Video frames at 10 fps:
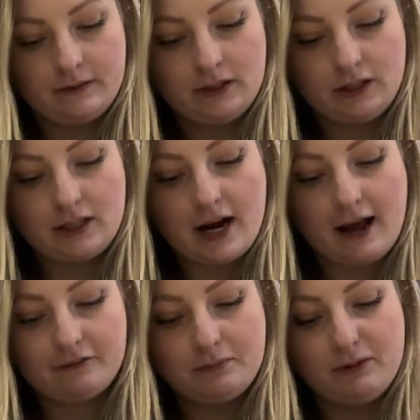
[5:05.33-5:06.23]
Doesn't
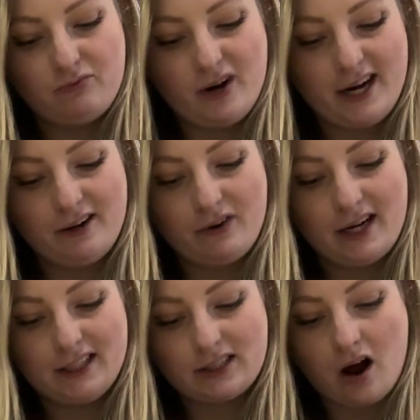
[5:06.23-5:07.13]
have to be really,
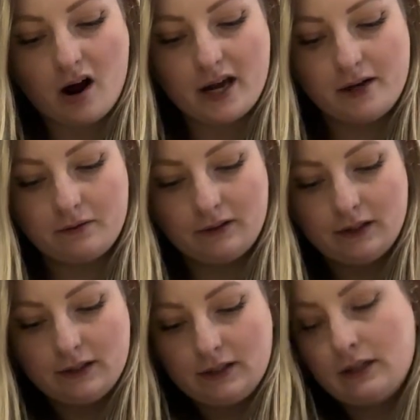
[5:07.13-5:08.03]
really tight,
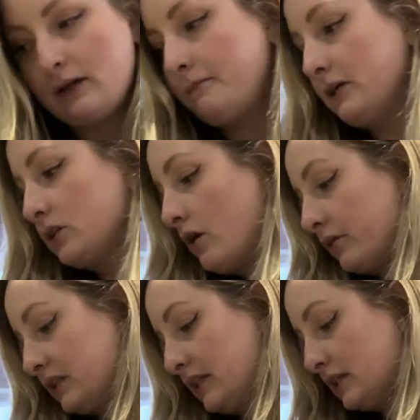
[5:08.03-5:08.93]
but as long
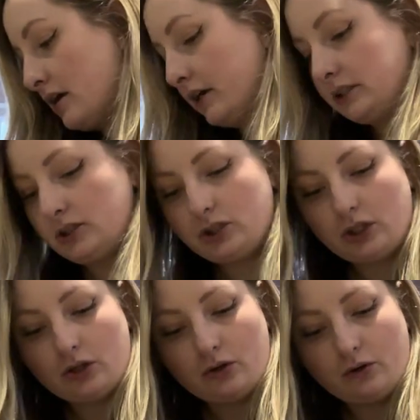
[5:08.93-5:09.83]
as it's nice and
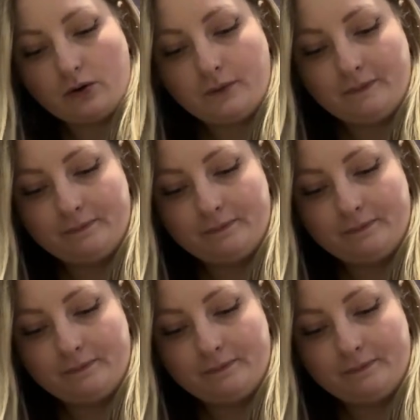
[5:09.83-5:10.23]
secure.